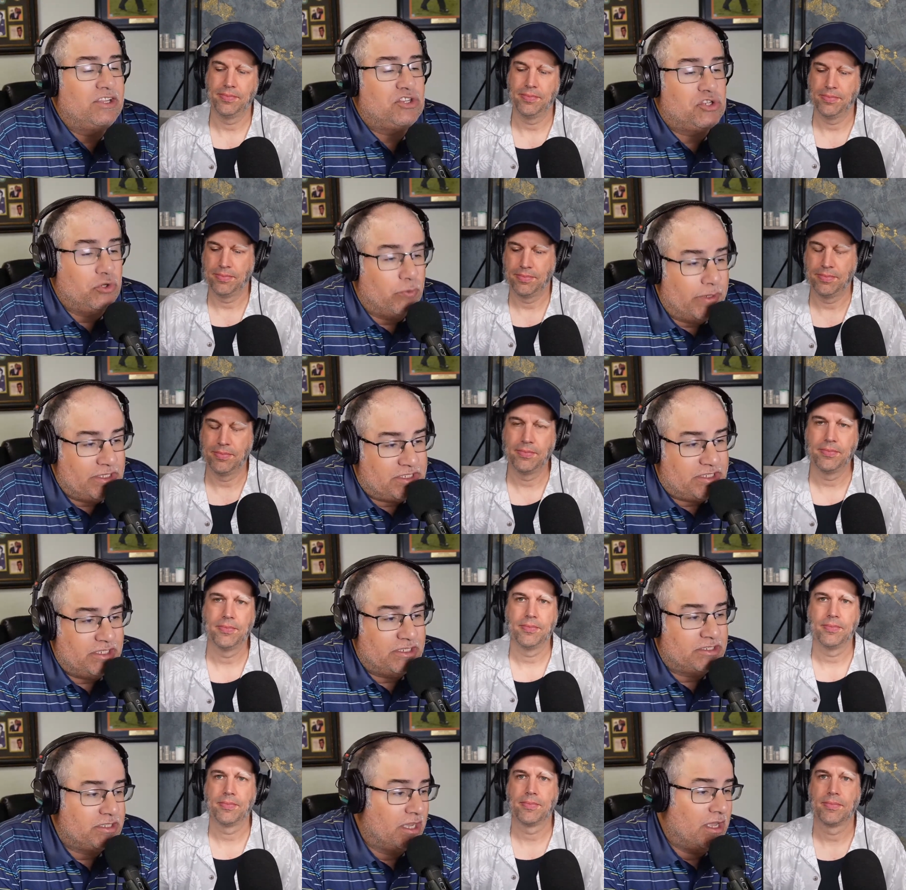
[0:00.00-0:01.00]

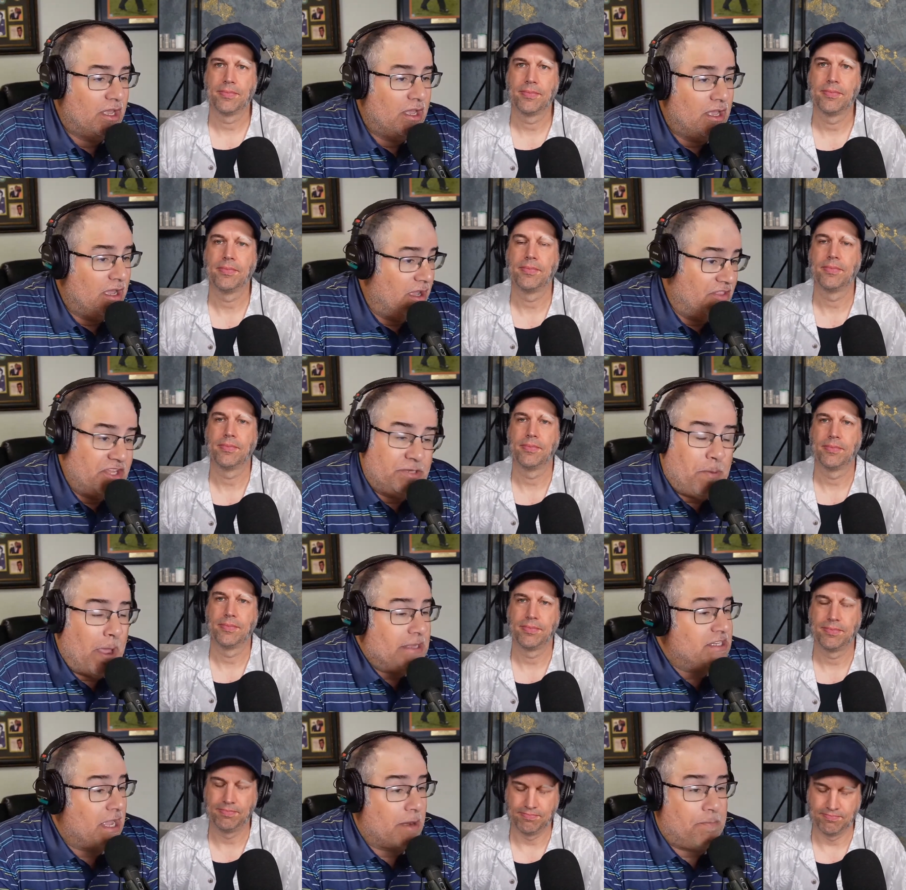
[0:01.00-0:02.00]
Speaker 1: issuances. Uh, these
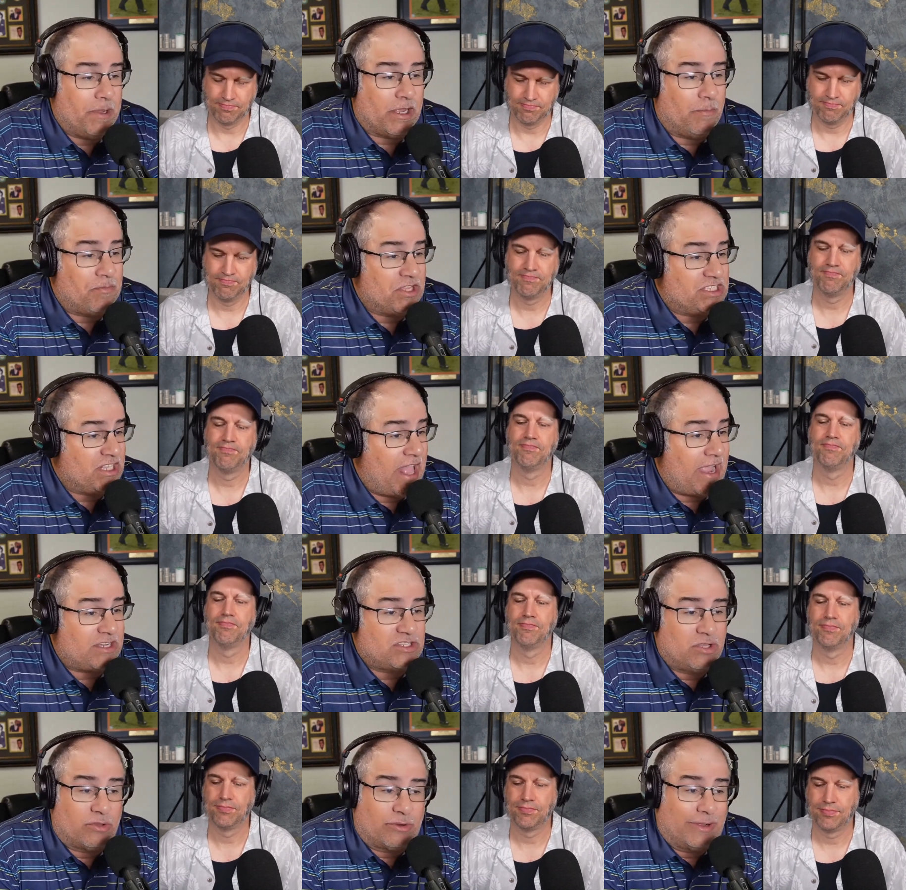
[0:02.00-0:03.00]
banks got to mm-hmm. pick up the
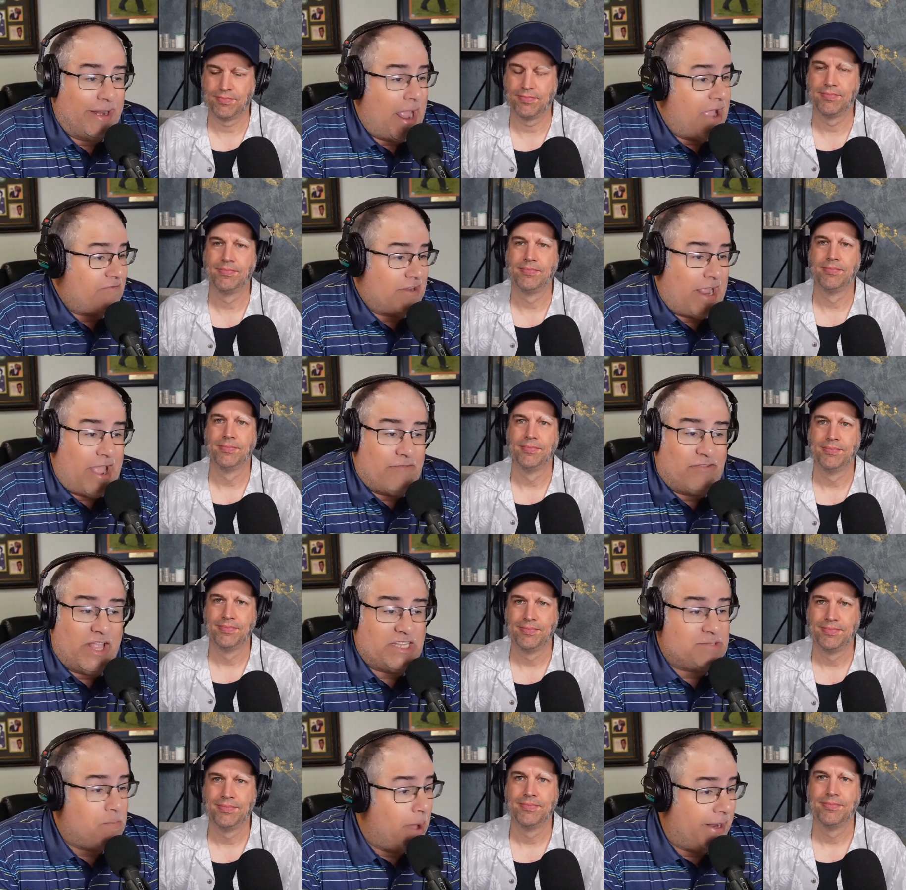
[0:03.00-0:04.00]
slack, so they're going to have to have
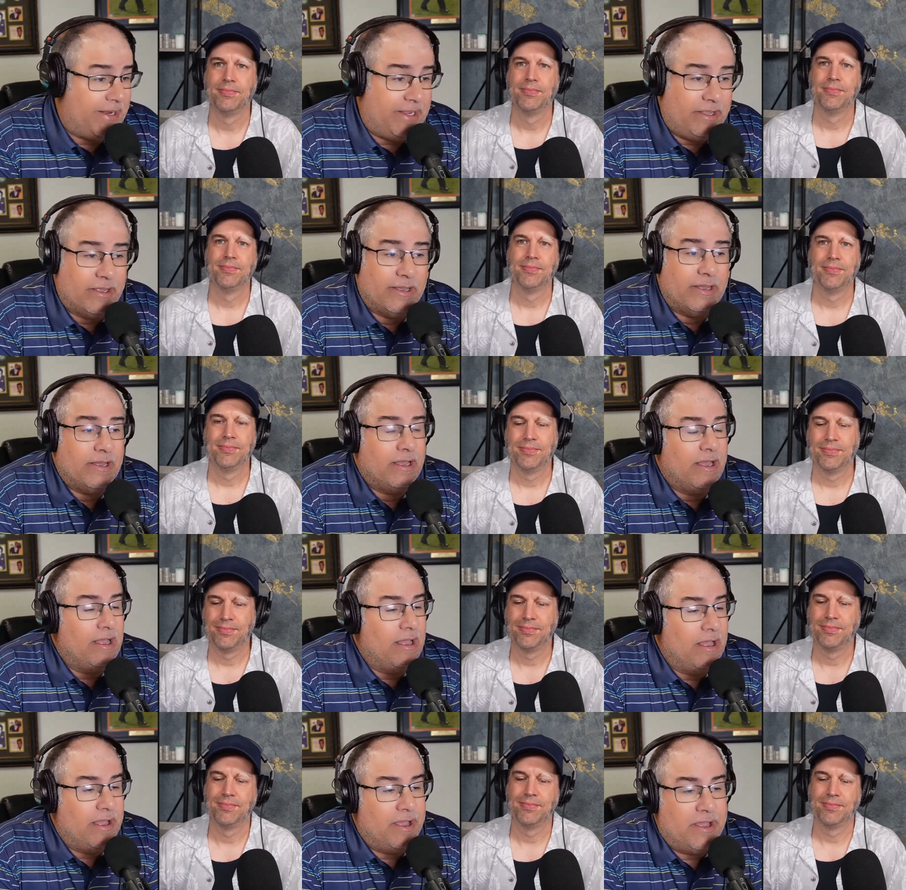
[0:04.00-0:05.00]
less money
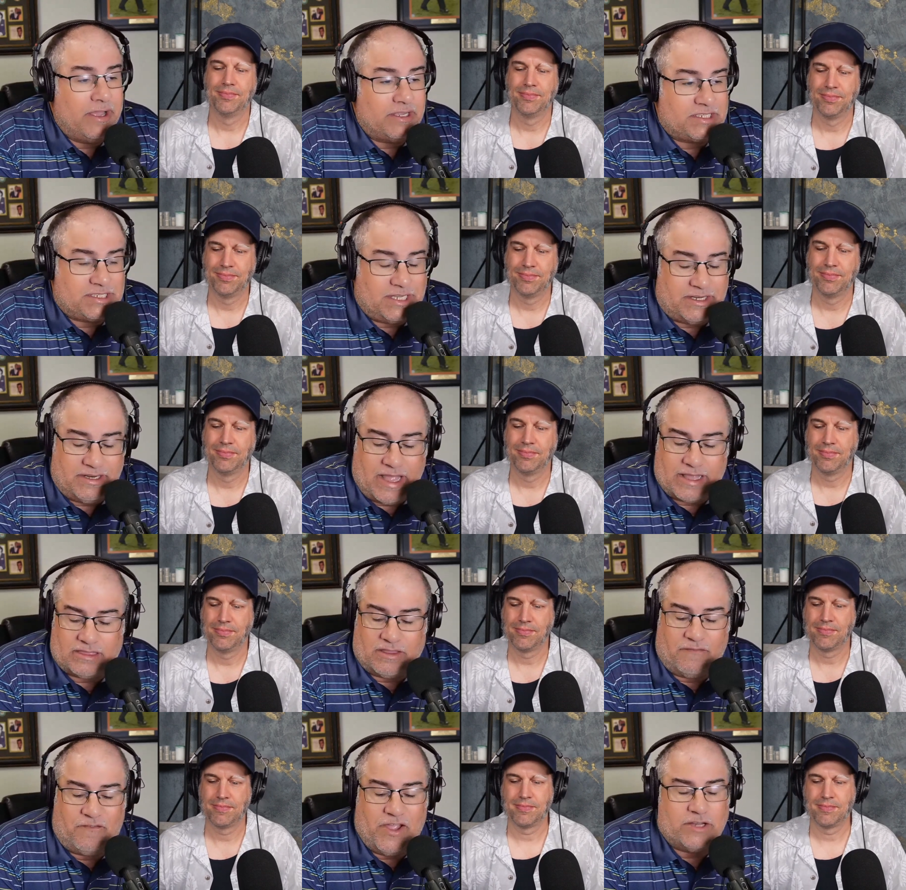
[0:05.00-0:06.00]
uh, sitting
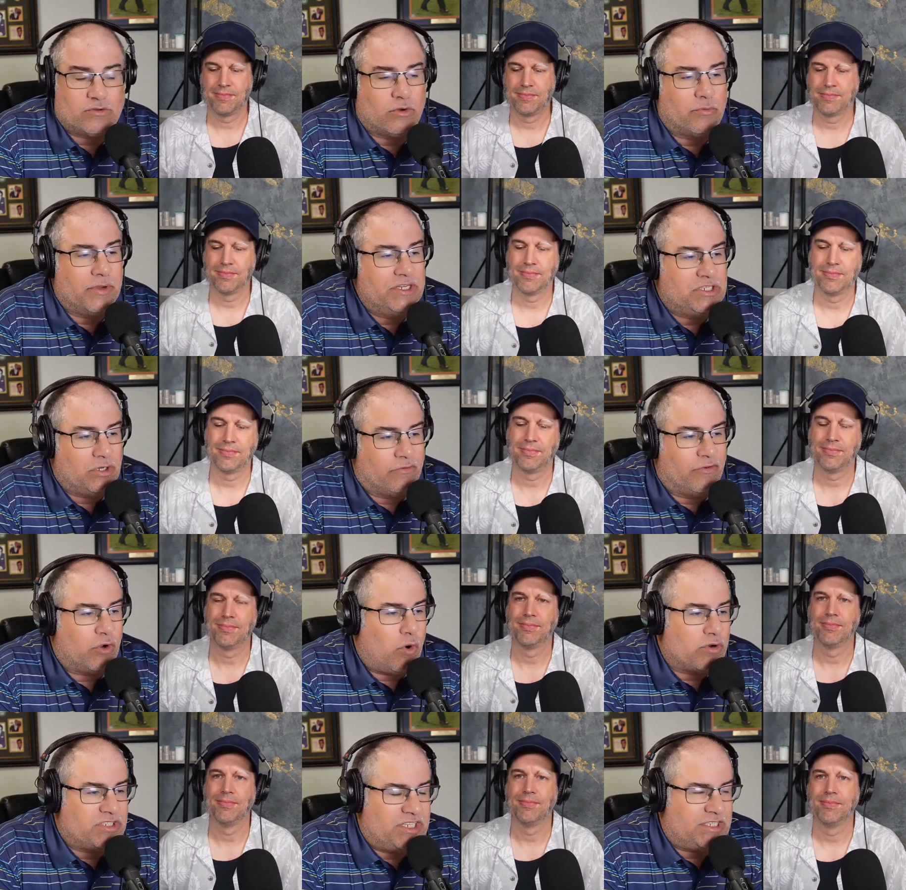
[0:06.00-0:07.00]
at the Federal Reserve. Of
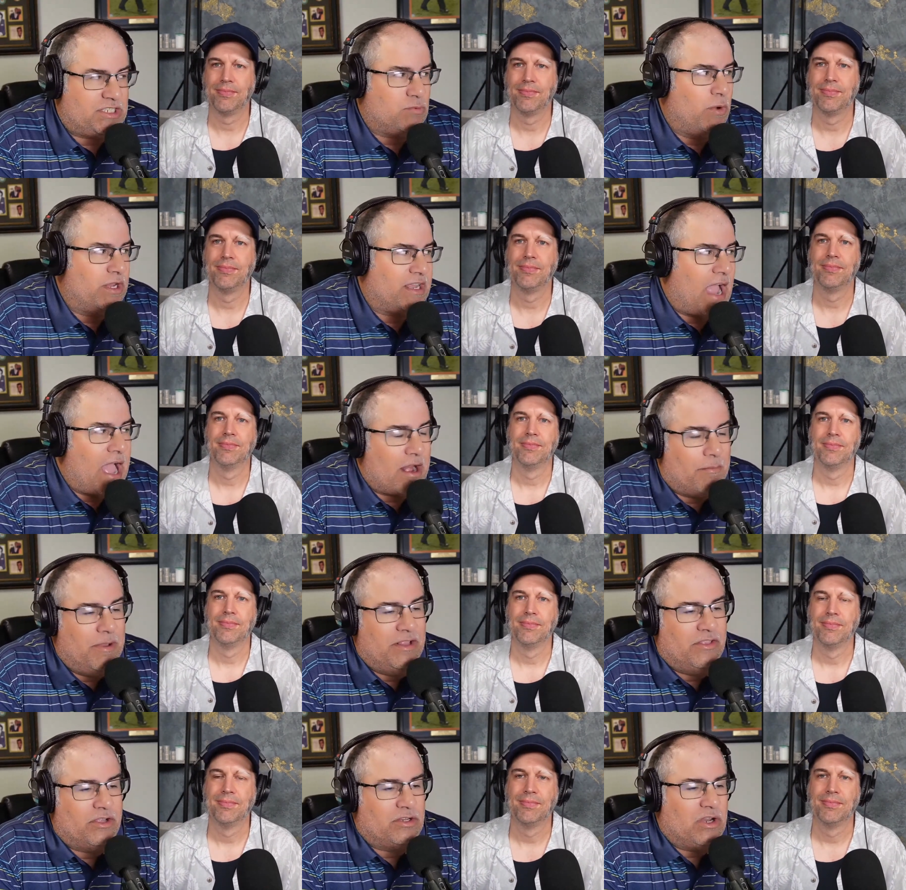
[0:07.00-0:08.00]
course, this is what got
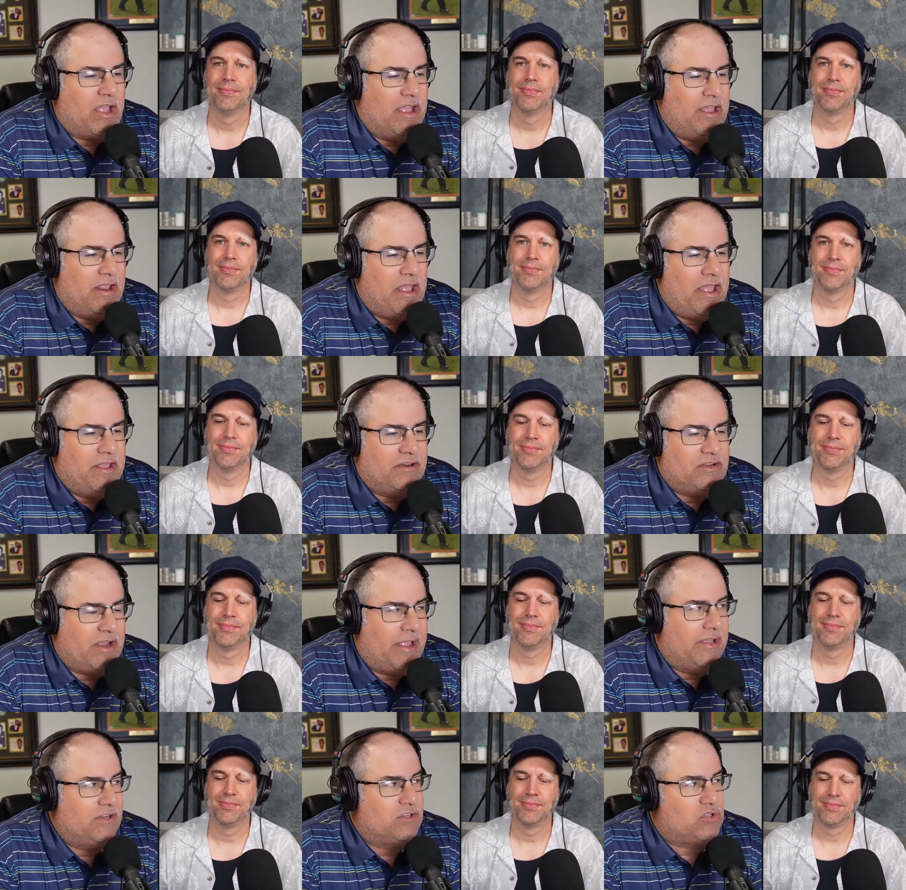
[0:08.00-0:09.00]
them in the in
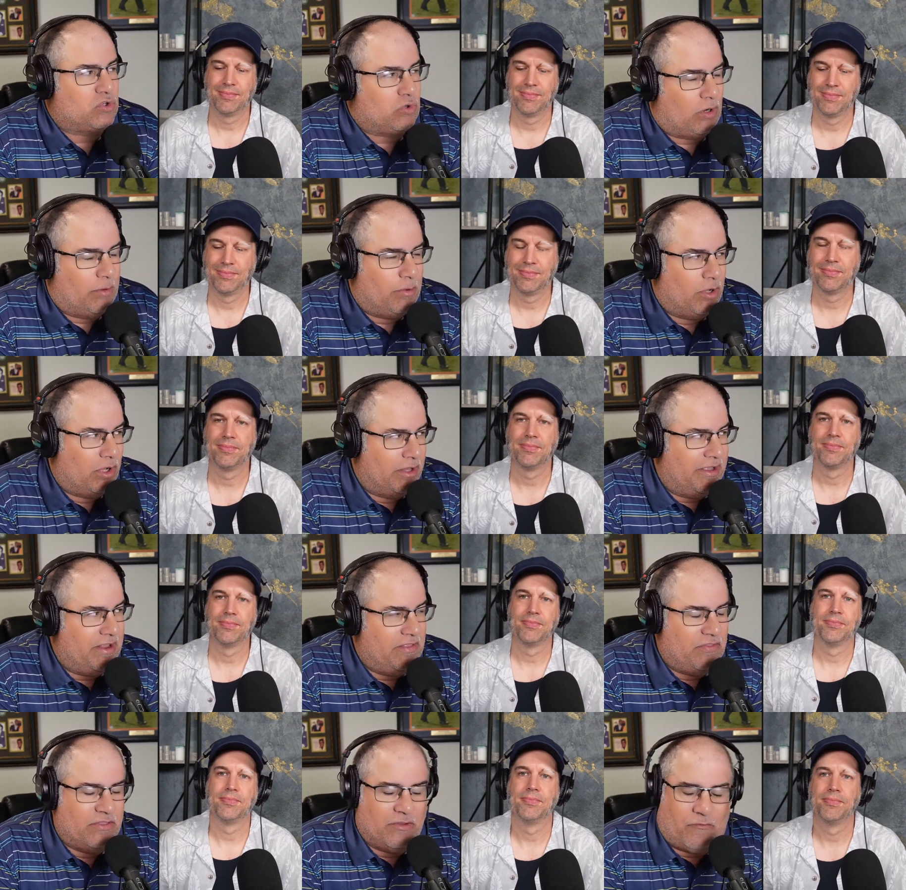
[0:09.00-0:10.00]
in trouble
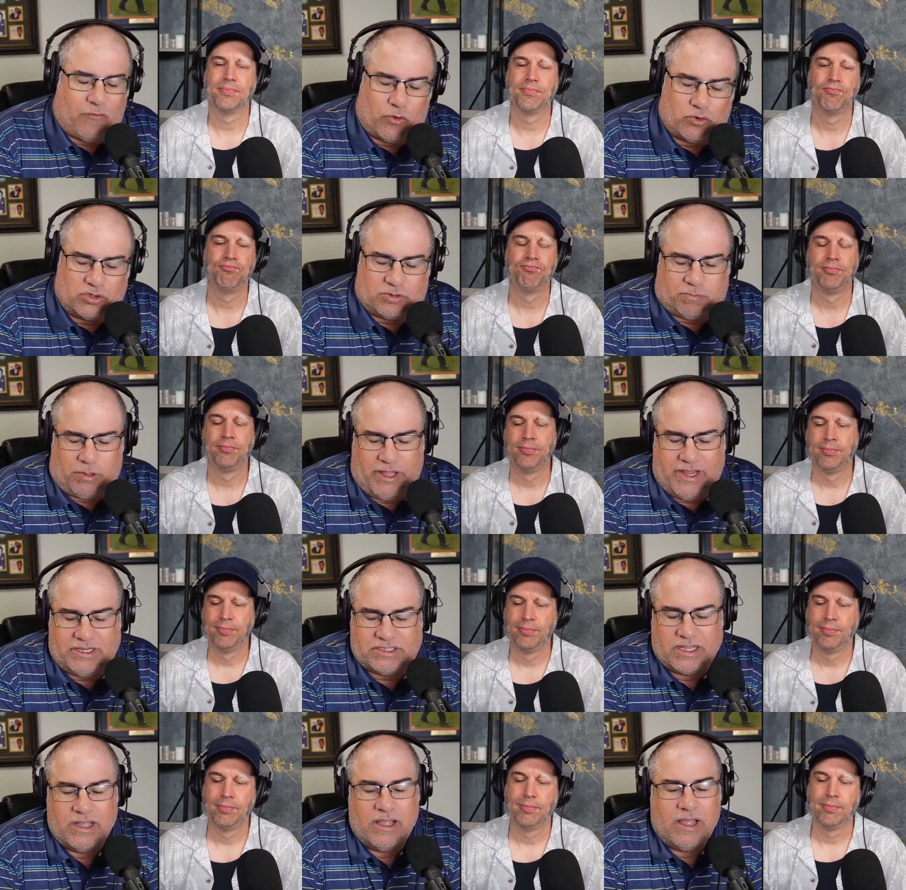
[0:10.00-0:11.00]
in the first
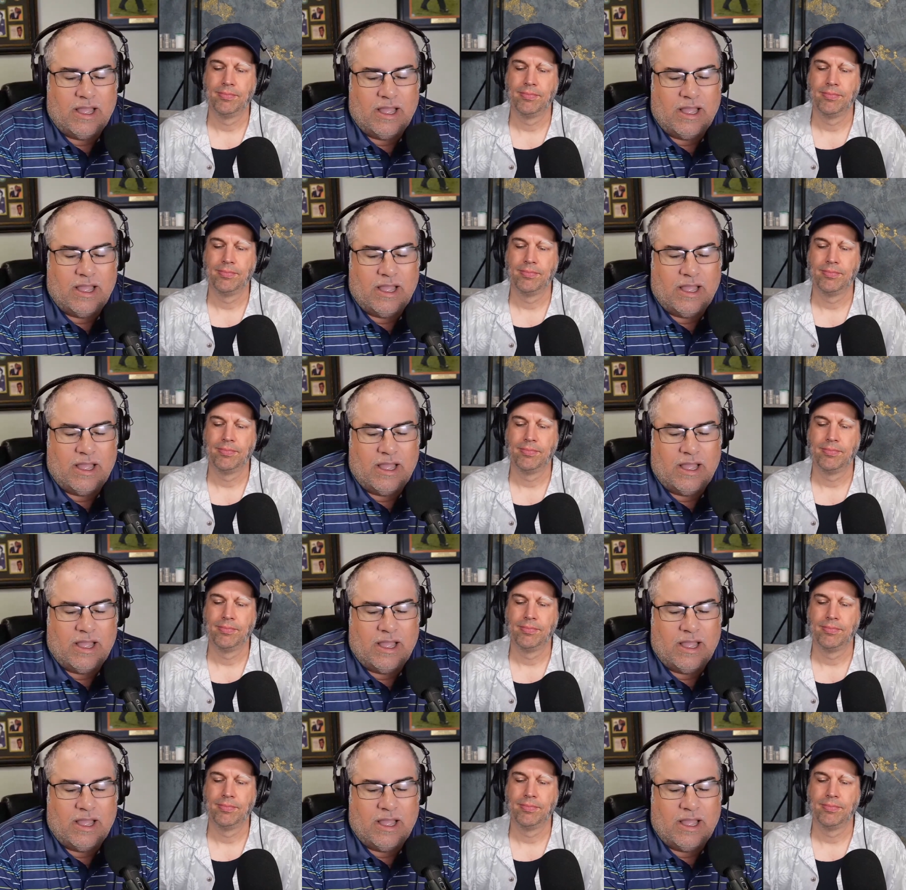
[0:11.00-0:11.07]
place.